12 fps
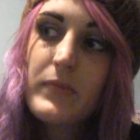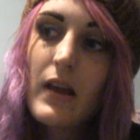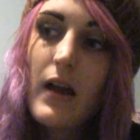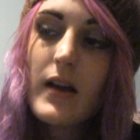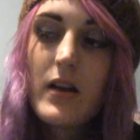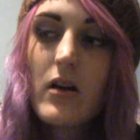
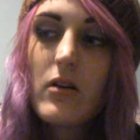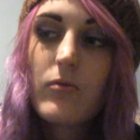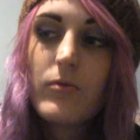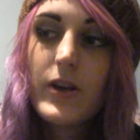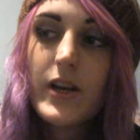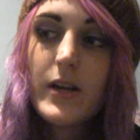I
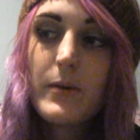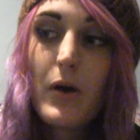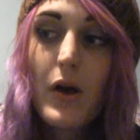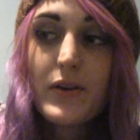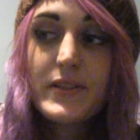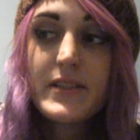can't really
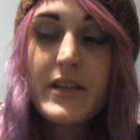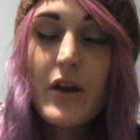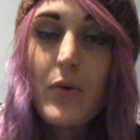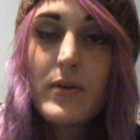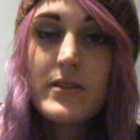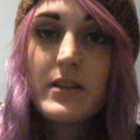personally
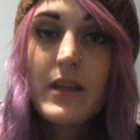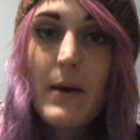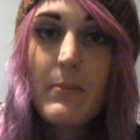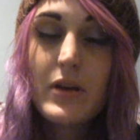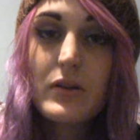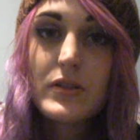go into
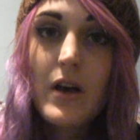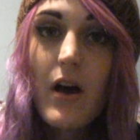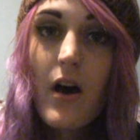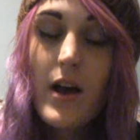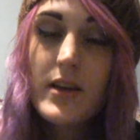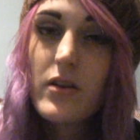that because
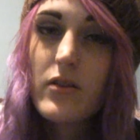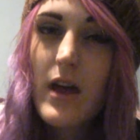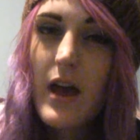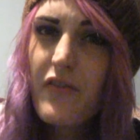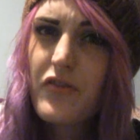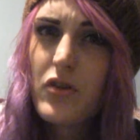I don't
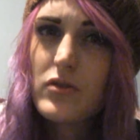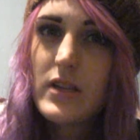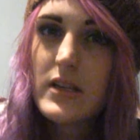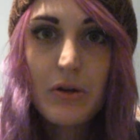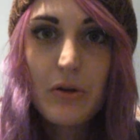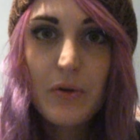have those
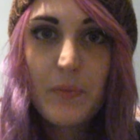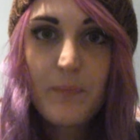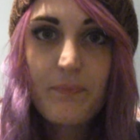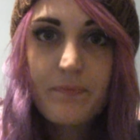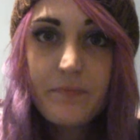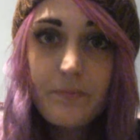issues.
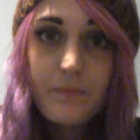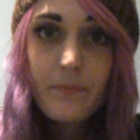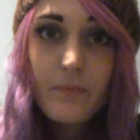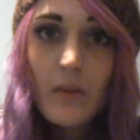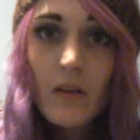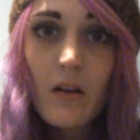So
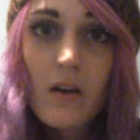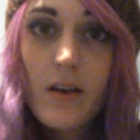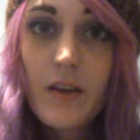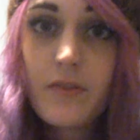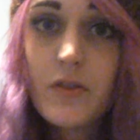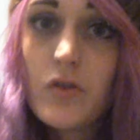
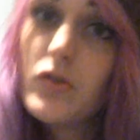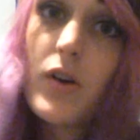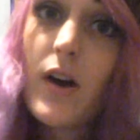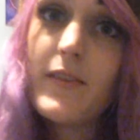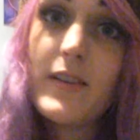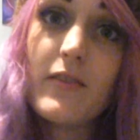if you do
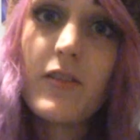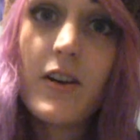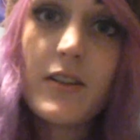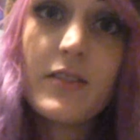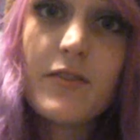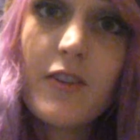have any
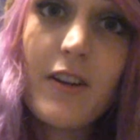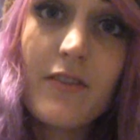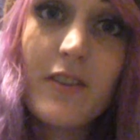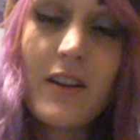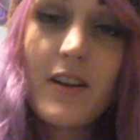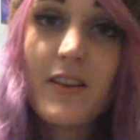advice for
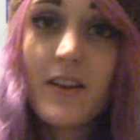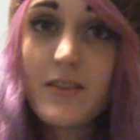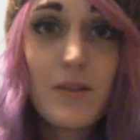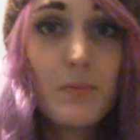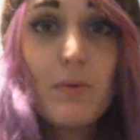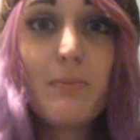anything like that,
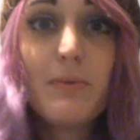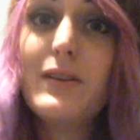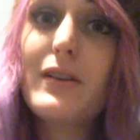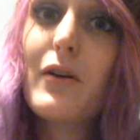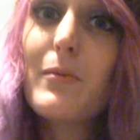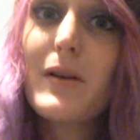just pop it in
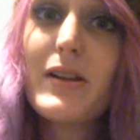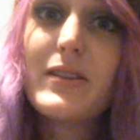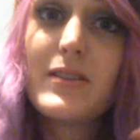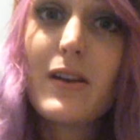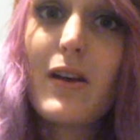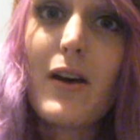the
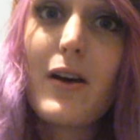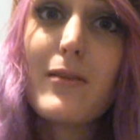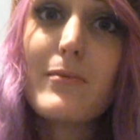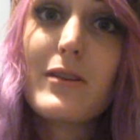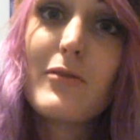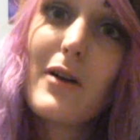comments.
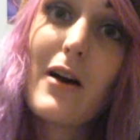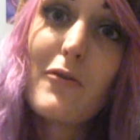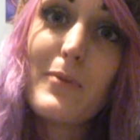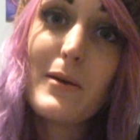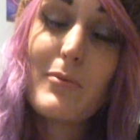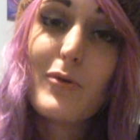It will
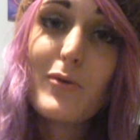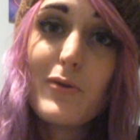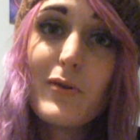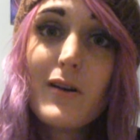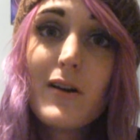help people